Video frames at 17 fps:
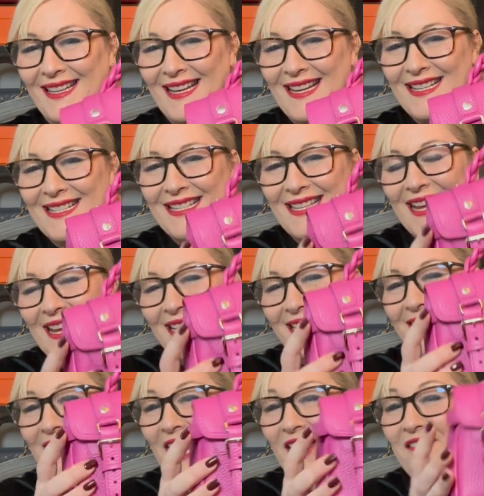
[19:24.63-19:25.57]
is
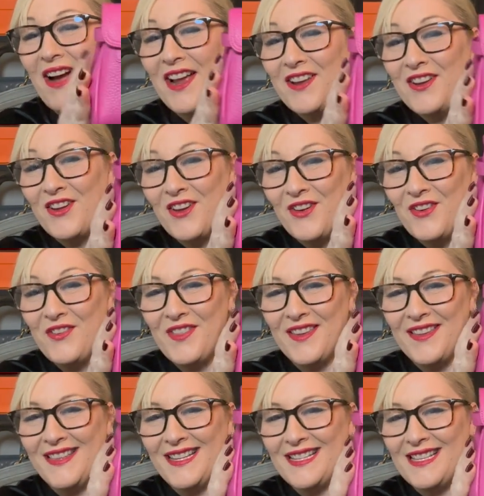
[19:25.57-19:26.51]
this. Now I know
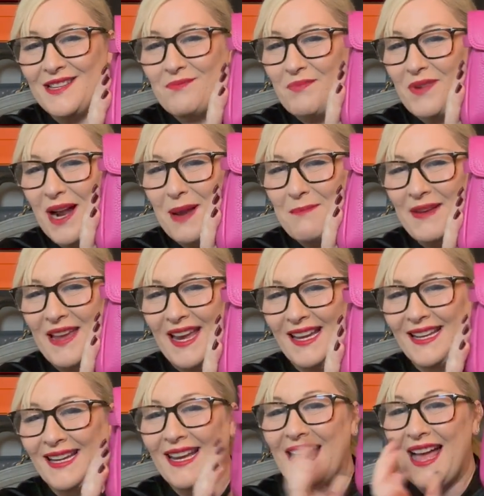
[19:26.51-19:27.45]
that this is bright
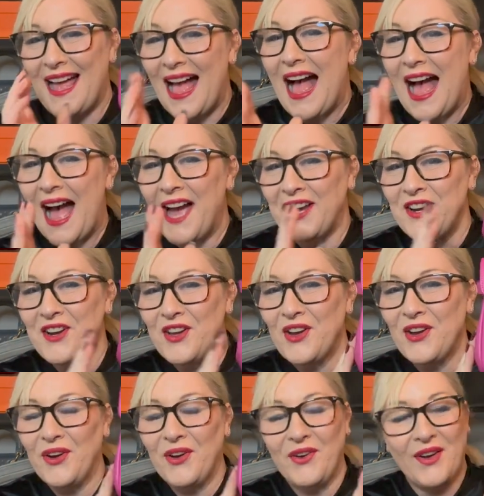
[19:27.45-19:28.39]
pink. I
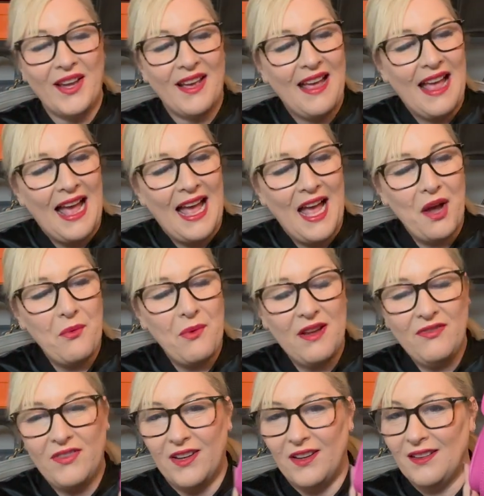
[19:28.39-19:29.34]
know.
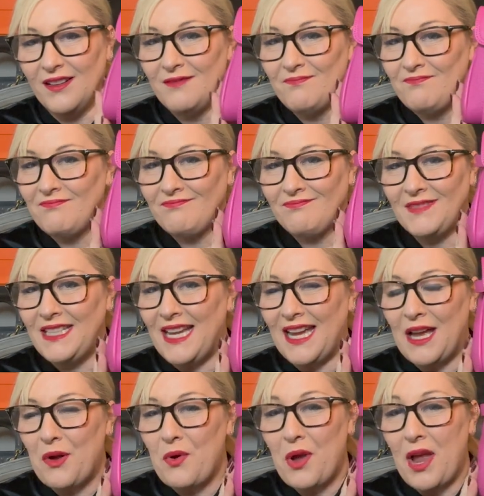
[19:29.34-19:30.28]
However,
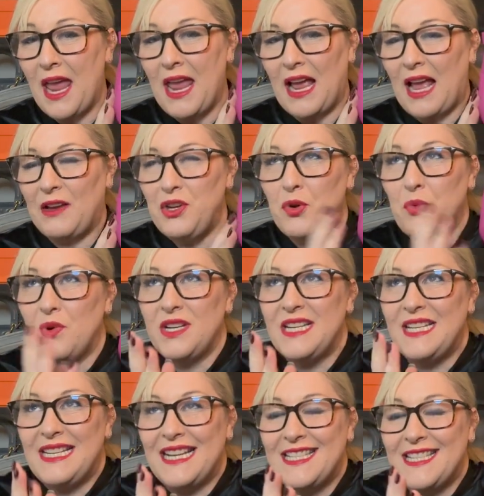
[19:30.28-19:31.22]
yeah, you
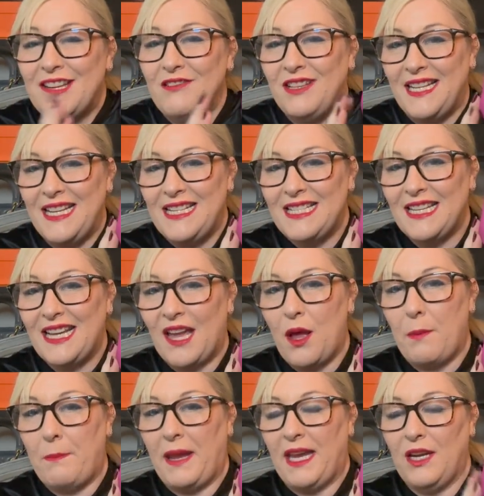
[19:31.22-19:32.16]
wouldn't necessarily need to get
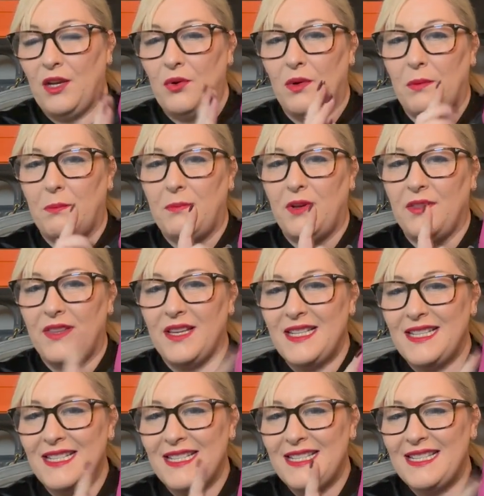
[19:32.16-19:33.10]
a pink one, but
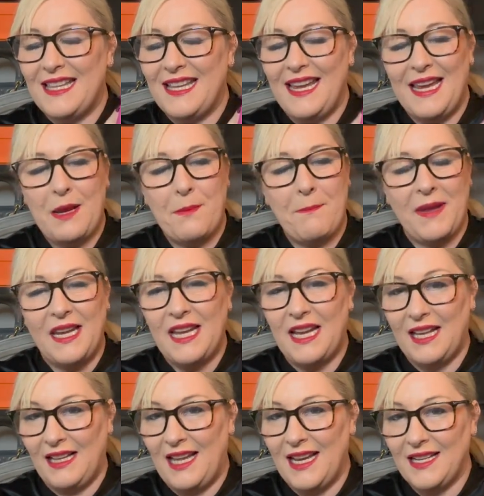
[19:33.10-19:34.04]
this is the Minute
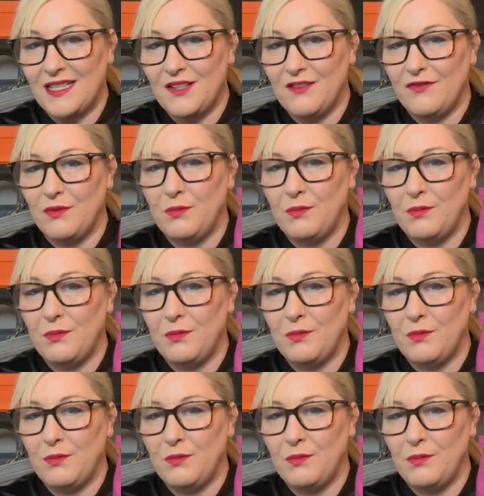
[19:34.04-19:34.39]
Alexa from